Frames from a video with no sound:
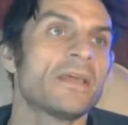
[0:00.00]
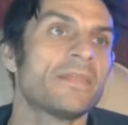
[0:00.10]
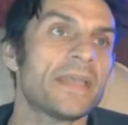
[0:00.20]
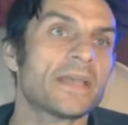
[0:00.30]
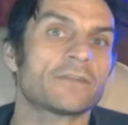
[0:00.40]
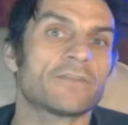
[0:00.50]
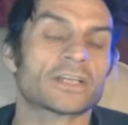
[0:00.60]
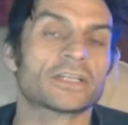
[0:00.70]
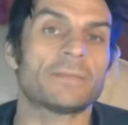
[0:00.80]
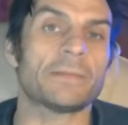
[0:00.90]
they could have
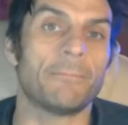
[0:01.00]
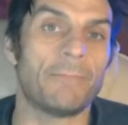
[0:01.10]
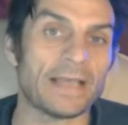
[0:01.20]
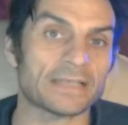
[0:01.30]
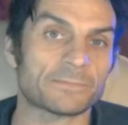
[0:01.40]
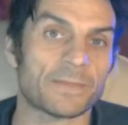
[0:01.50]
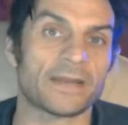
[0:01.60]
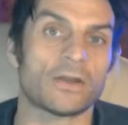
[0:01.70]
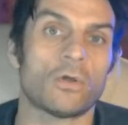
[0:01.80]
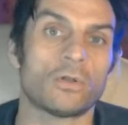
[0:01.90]
actually been better
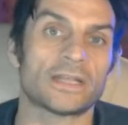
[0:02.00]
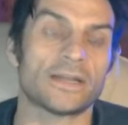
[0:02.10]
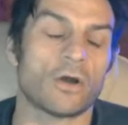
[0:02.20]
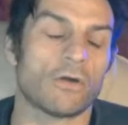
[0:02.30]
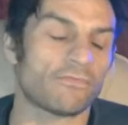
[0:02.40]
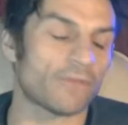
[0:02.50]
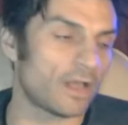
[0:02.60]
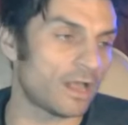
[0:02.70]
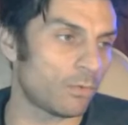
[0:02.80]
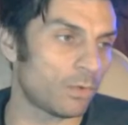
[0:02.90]
spent holding off,
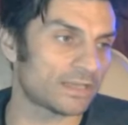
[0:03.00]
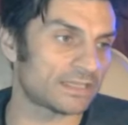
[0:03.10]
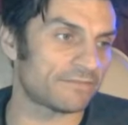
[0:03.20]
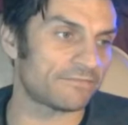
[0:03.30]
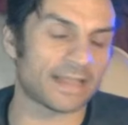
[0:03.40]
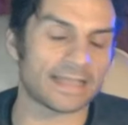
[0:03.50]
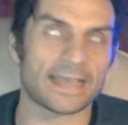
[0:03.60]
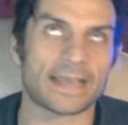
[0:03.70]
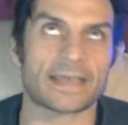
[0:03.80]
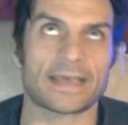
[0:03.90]

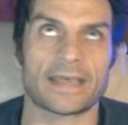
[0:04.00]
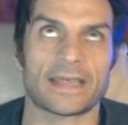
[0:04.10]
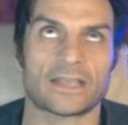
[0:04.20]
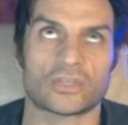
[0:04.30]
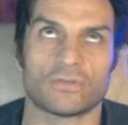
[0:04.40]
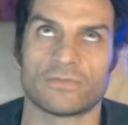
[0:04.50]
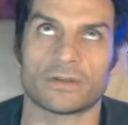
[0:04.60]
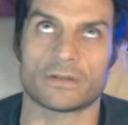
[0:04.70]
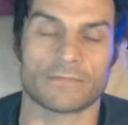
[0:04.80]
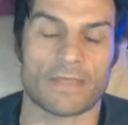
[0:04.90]
Valyeke, Sover,